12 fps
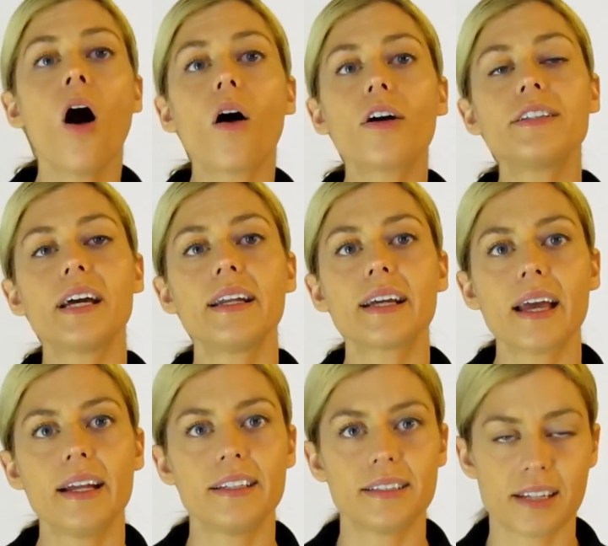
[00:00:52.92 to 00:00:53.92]
Our
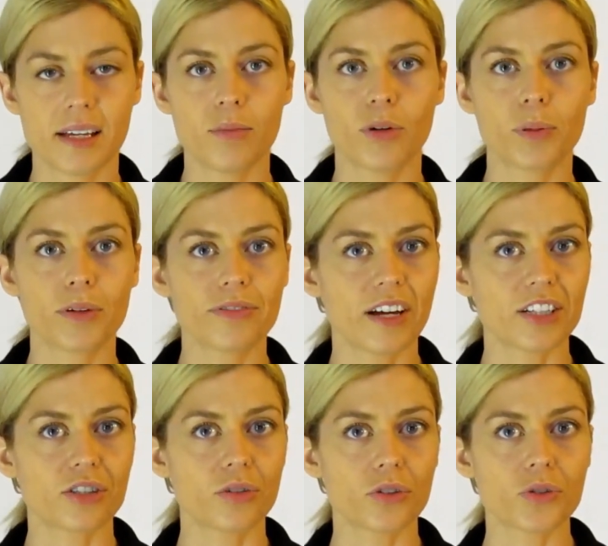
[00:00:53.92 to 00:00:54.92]
dedicated team of
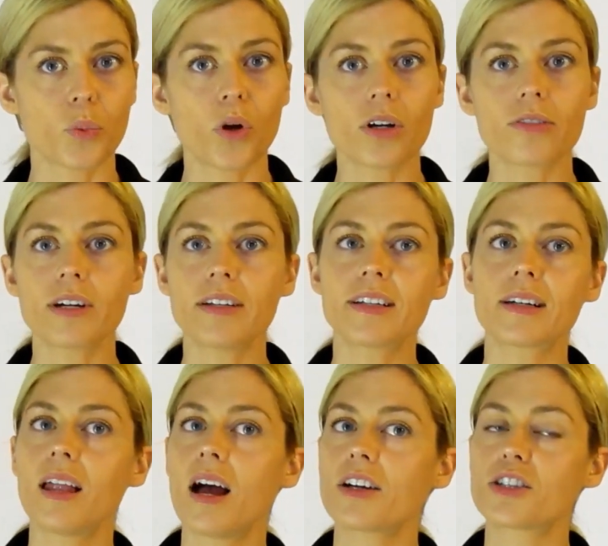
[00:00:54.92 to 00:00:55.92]
professionals work around the
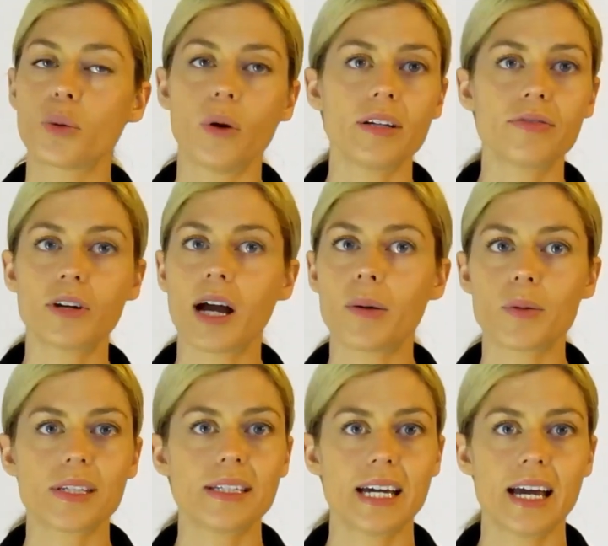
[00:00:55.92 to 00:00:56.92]
clock 24
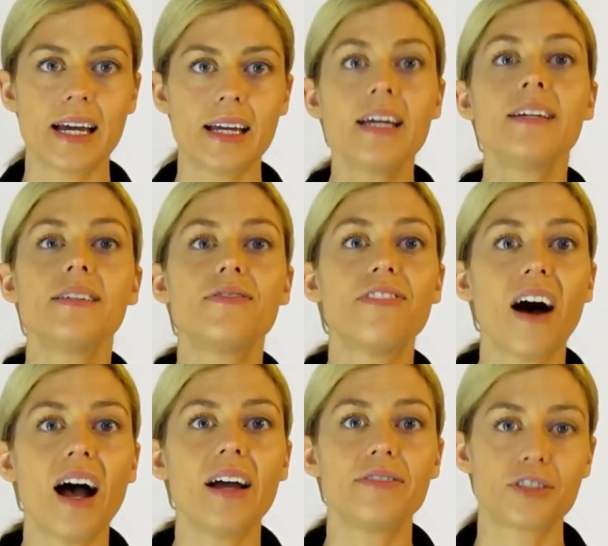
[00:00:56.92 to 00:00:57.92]
hours a day,
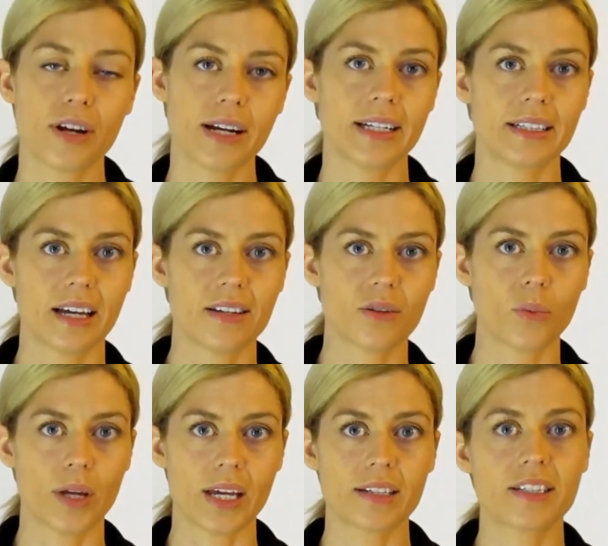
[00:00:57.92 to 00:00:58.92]
5 trading days a
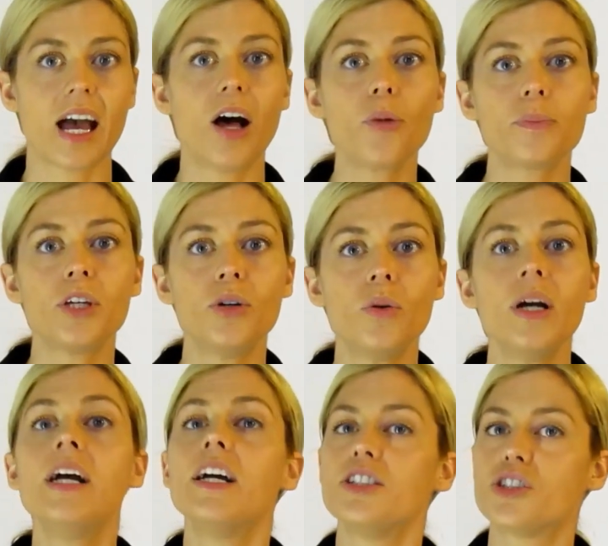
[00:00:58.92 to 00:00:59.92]
week to help you
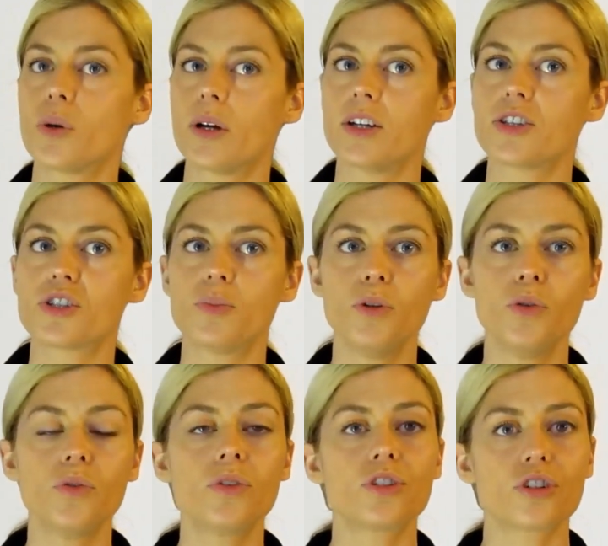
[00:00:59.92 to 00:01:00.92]
enjoy a
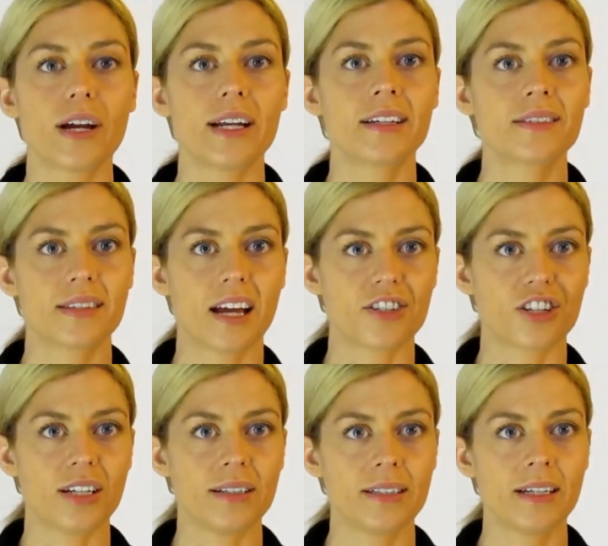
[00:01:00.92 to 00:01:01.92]
smooth trading
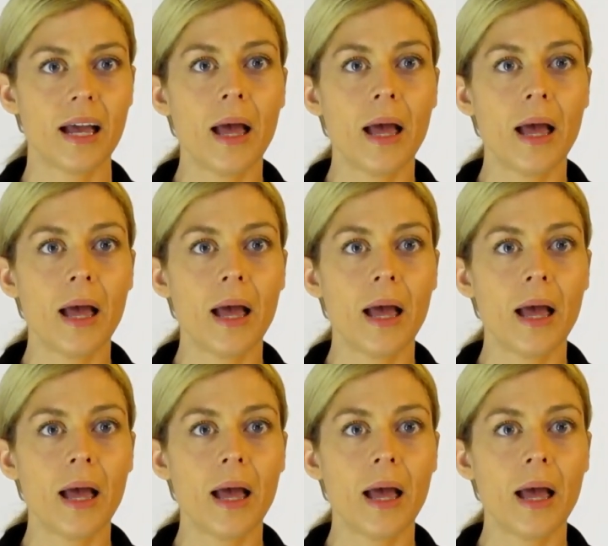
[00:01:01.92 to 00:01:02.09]
session.